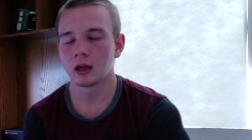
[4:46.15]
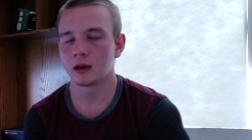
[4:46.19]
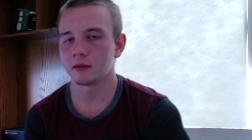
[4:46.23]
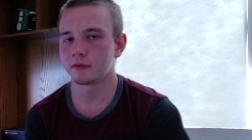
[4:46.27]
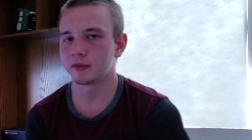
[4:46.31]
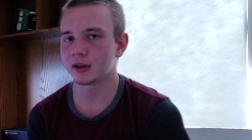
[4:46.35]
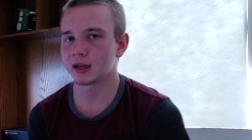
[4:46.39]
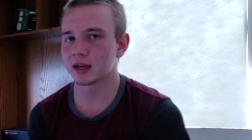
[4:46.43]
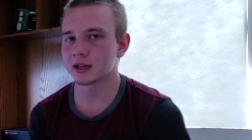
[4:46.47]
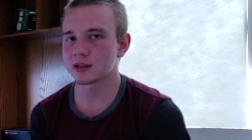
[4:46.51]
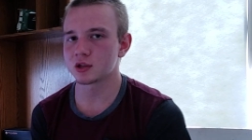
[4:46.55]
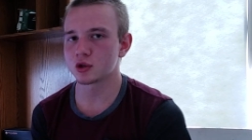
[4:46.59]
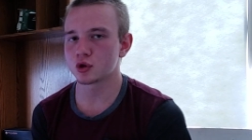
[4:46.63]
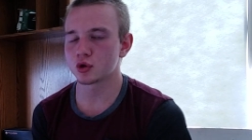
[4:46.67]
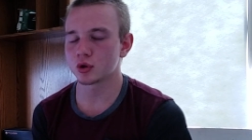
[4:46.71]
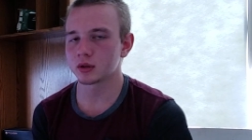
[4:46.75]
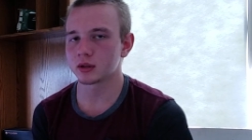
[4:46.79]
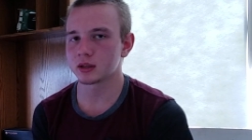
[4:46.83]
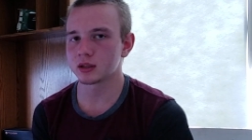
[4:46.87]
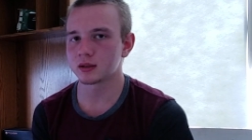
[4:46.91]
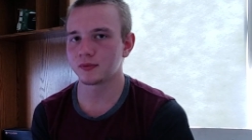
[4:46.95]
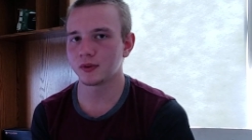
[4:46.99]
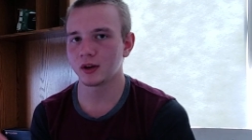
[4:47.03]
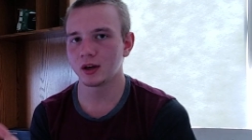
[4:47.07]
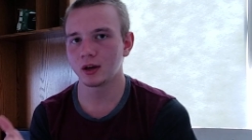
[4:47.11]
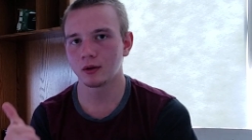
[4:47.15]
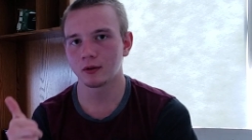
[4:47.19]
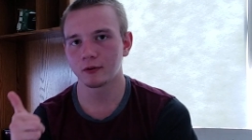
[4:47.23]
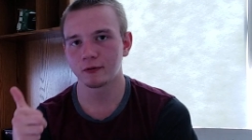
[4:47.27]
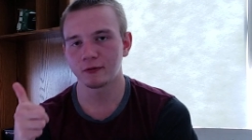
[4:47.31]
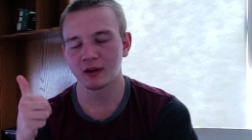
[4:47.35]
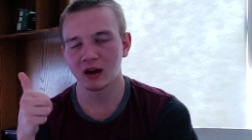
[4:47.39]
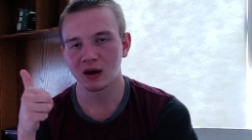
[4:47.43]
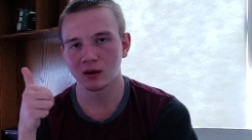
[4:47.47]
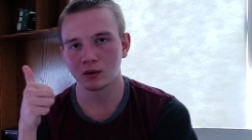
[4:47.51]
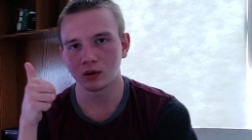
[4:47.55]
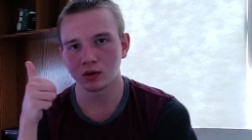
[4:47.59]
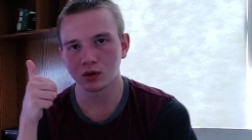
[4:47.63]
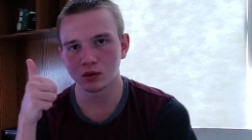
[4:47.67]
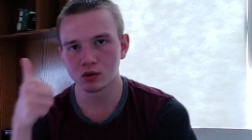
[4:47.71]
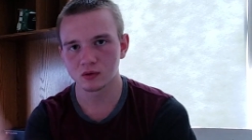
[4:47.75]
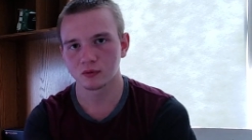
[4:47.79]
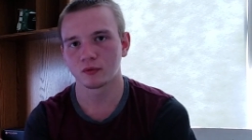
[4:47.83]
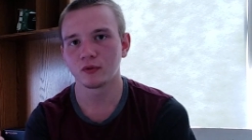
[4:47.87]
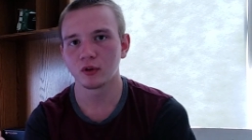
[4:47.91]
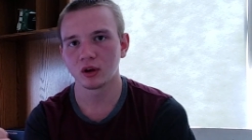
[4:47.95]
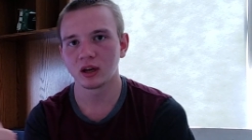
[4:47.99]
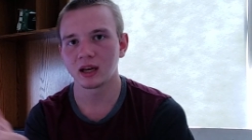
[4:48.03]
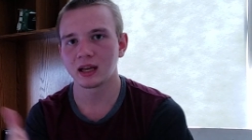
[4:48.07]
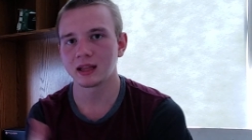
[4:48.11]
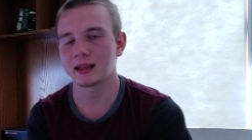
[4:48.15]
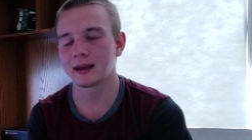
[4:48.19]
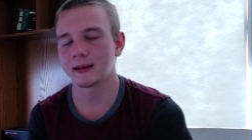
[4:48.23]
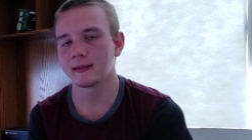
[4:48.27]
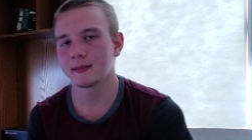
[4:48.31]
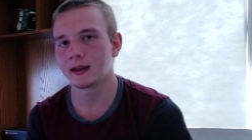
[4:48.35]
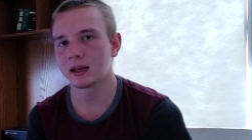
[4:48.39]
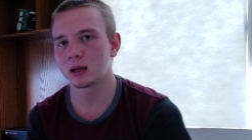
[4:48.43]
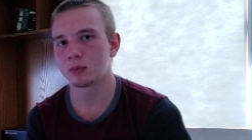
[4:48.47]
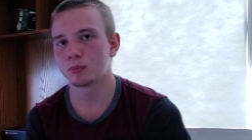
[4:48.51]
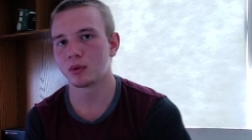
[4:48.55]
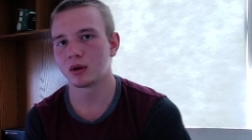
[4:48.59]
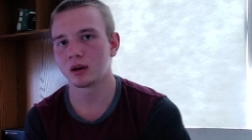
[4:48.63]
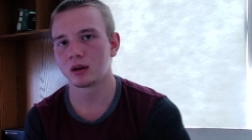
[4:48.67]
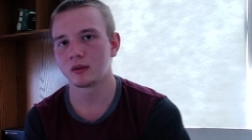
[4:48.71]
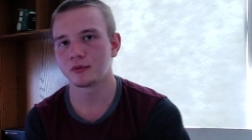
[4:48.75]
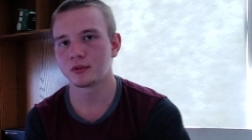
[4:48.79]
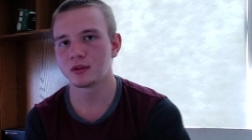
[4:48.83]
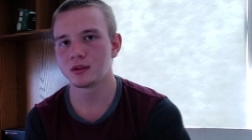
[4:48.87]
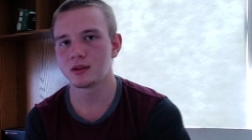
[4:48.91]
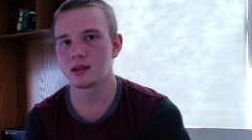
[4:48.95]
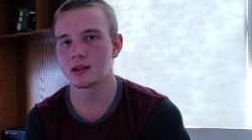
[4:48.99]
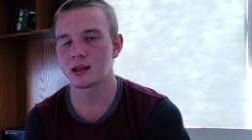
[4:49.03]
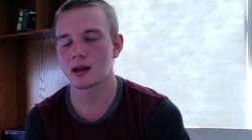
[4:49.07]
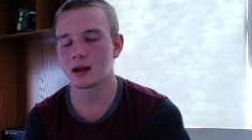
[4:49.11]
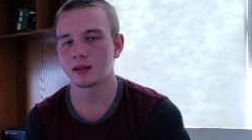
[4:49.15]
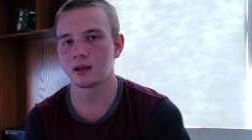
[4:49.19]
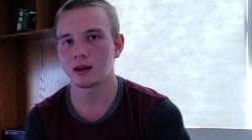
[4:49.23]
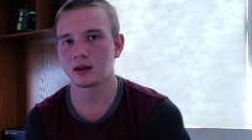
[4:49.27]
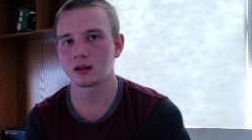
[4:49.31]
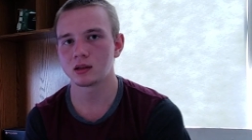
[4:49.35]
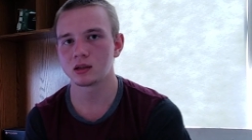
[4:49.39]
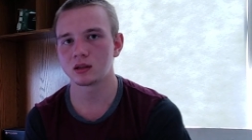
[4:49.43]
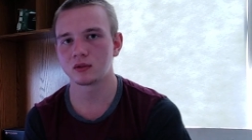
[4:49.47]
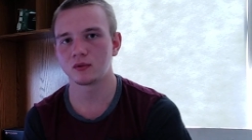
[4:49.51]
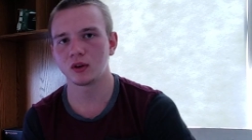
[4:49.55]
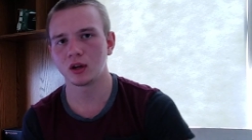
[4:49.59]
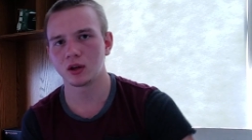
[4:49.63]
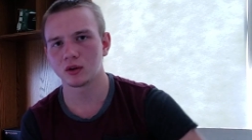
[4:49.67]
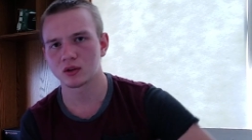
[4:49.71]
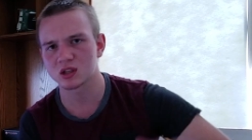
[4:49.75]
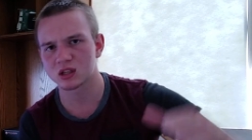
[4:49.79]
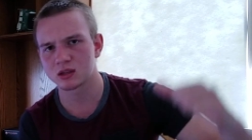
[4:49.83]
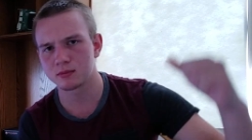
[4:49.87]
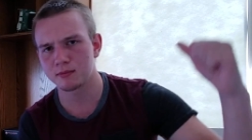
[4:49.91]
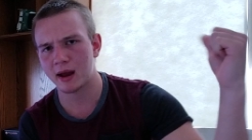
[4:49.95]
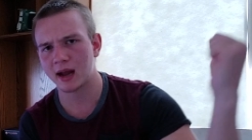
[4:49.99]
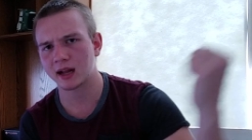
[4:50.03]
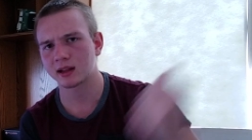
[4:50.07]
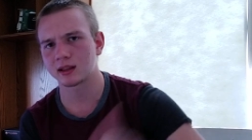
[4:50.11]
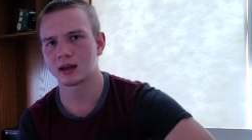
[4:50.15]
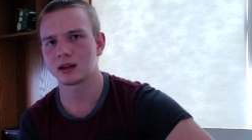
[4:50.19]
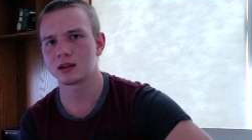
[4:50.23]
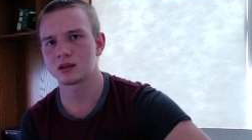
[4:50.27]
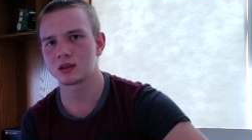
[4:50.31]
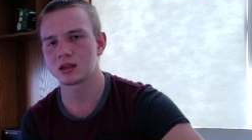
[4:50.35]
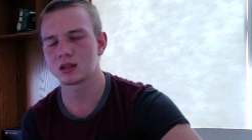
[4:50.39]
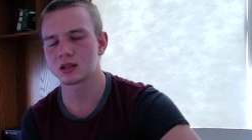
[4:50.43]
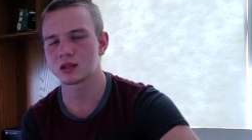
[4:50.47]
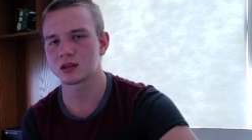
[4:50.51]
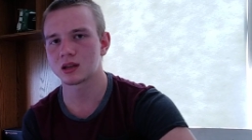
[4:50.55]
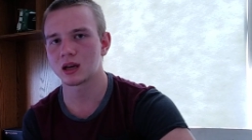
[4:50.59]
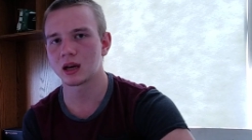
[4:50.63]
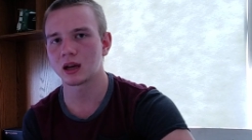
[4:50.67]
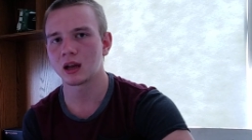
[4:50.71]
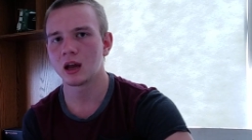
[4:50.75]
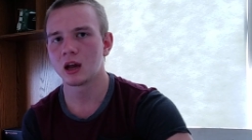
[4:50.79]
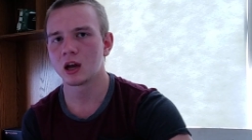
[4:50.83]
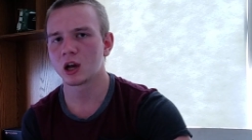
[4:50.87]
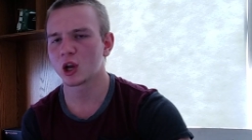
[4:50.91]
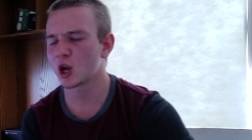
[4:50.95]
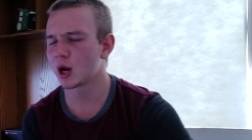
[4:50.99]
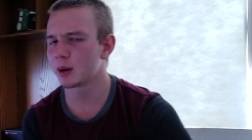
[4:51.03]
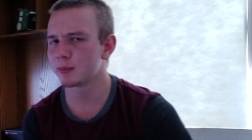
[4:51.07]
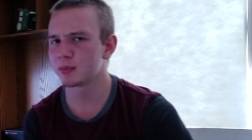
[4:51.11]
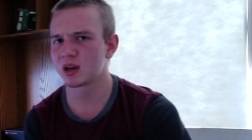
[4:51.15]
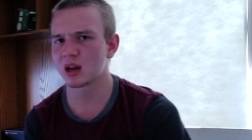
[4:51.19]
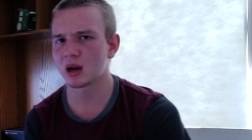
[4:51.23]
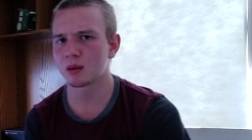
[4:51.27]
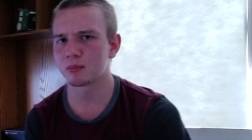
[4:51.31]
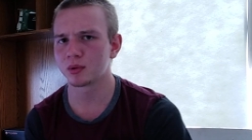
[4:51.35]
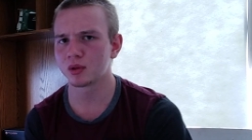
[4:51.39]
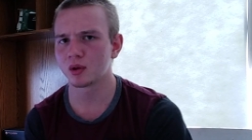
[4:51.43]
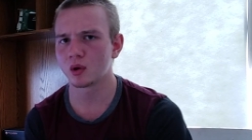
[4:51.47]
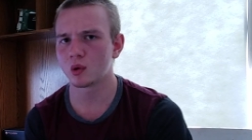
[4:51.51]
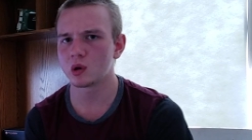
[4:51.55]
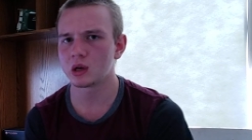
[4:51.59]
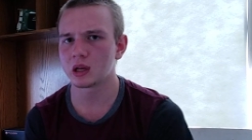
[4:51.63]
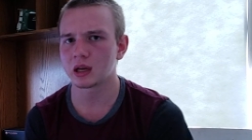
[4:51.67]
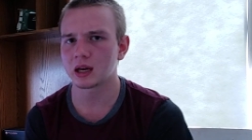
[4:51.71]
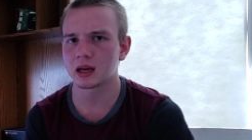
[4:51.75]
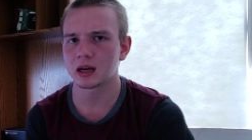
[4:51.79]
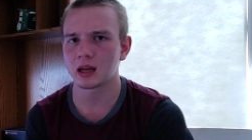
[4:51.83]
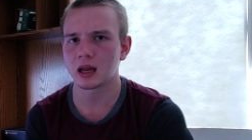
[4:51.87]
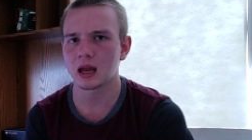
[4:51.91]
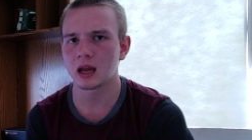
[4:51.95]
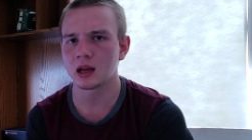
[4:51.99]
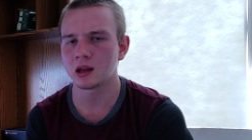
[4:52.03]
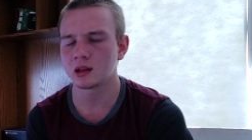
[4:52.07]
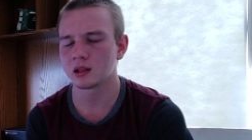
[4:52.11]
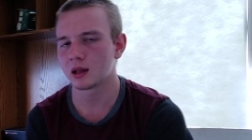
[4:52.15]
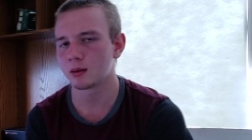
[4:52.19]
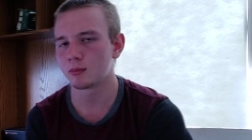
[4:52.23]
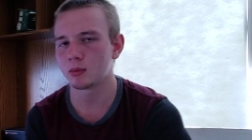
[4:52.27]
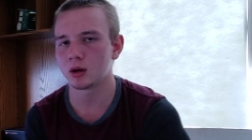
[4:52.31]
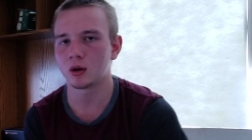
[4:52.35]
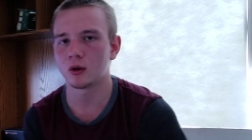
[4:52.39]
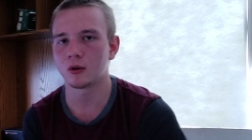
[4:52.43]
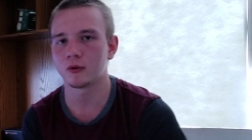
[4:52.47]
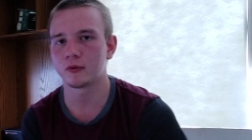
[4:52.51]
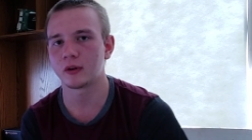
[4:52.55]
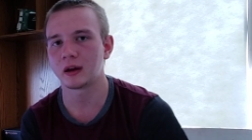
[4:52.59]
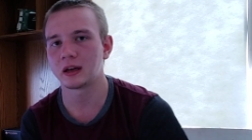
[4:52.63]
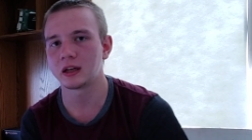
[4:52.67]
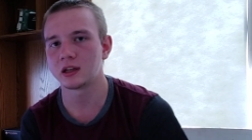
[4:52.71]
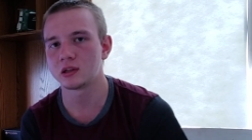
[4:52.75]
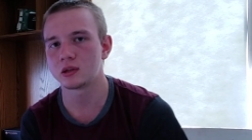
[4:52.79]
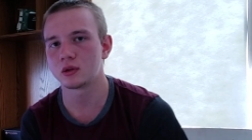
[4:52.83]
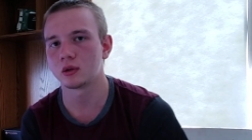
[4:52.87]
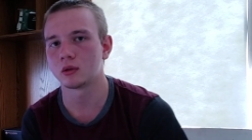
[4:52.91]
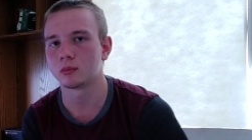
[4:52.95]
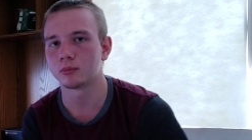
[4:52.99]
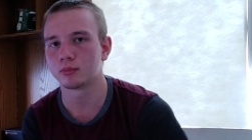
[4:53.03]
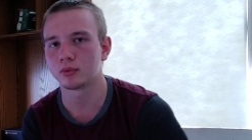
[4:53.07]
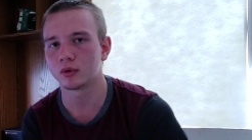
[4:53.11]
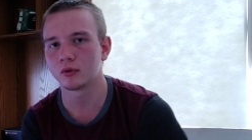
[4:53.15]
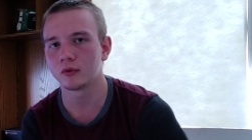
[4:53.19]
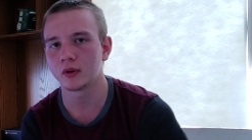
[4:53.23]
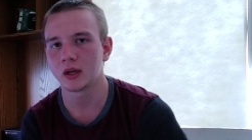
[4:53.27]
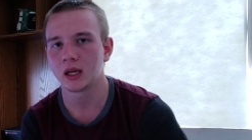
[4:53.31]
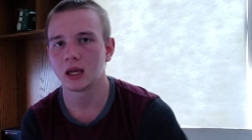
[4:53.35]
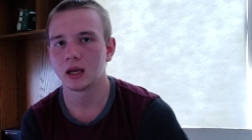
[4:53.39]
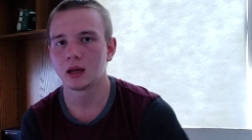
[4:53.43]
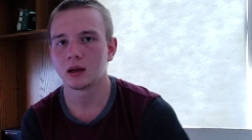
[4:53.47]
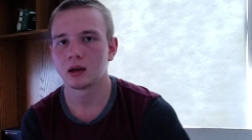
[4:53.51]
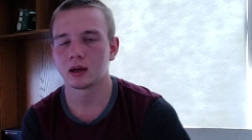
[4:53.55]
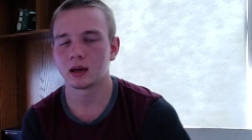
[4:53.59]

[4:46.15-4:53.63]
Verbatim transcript: If you guys enjoyed this video and found it useful, hit that like button. If you did not like this video, smack that dislike. Comment down below any kind of hate. Let me know if I need to improve.